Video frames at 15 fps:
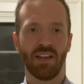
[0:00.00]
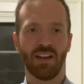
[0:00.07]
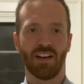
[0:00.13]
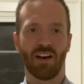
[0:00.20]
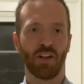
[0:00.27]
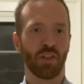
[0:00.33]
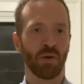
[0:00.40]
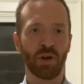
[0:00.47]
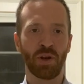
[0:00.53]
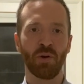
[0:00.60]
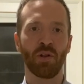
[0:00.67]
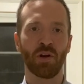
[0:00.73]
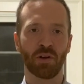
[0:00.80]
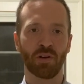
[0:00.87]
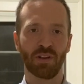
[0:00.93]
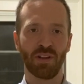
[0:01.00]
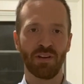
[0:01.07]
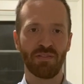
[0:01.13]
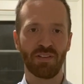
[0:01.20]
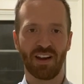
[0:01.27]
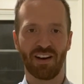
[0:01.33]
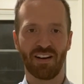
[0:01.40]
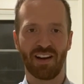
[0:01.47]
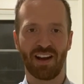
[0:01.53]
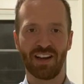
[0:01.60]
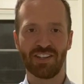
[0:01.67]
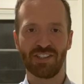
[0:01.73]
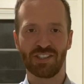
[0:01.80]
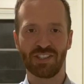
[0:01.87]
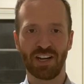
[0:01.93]
Although I no longer live there, I
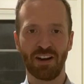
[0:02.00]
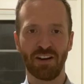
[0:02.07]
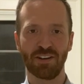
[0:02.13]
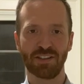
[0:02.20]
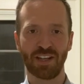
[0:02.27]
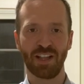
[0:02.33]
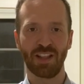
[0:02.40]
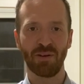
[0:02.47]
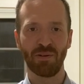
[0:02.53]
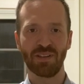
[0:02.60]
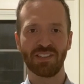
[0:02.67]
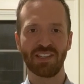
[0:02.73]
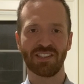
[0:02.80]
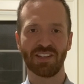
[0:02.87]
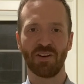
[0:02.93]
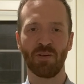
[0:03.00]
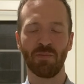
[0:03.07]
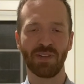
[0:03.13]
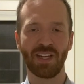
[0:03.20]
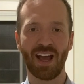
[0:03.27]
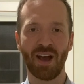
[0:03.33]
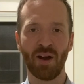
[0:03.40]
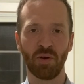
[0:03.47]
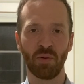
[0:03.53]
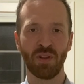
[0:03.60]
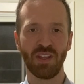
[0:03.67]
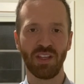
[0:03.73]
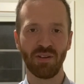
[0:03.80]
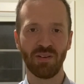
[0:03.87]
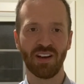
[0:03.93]
share Saint Louis as a hometown
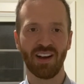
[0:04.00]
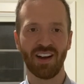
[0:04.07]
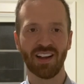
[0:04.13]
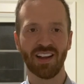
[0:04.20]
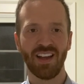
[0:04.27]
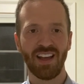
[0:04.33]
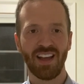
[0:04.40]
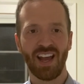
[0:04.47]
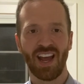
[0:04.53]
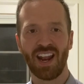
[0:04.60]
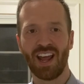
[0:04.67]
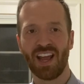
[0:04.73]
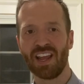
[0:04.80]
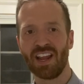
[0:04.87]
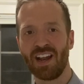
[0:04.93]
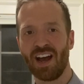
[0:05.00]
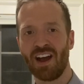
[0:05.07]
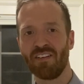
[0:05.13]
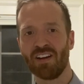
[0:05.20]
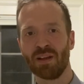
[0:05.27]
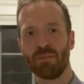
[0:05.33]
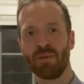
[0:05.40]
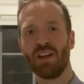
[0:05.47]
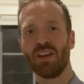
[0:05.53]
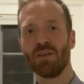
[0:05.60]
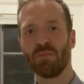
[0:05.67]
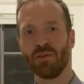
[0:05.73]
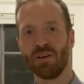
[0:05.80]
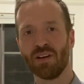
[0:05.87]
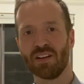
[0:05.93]
with you, Doug, and I cannot recommend the
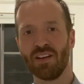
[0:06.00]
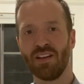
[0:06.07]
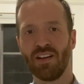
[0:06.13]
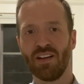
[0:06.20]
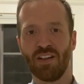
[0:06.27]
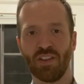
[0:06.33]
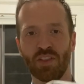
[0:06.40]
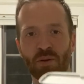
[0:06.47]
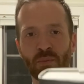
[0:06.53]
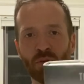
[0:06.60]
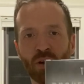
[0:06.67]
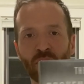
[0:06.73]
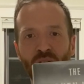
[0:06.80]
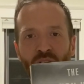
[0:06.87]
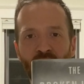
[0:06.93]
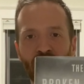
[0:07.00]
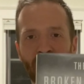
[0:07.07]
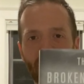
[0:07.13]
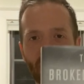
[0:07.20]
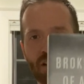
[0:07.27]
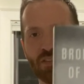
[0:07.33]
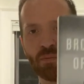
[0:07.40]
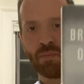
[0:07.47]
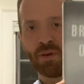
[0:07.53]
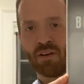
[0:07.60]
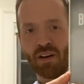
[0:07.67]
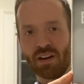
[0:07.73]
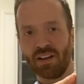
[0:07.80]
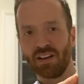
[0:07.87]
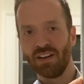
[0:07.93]
book The Broken Heart of
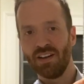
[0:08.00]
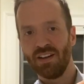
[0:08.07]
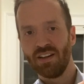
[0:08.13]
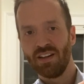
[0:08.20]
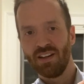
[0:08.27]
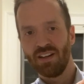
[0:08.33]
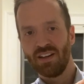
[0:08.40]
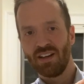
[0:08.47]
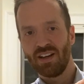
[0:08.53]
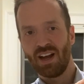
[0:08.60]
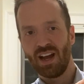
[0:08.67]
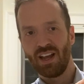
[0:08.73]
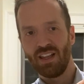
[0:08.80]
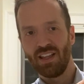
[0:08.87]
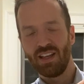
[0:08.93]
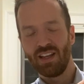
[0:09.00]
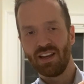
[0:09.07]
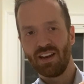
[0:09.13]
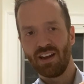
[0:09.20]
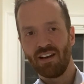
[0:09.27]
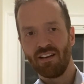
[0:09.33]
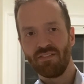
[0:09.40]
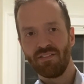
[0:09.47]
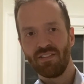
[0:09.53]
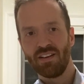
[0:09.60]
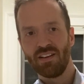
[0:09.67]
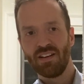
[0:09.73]
America highly enough.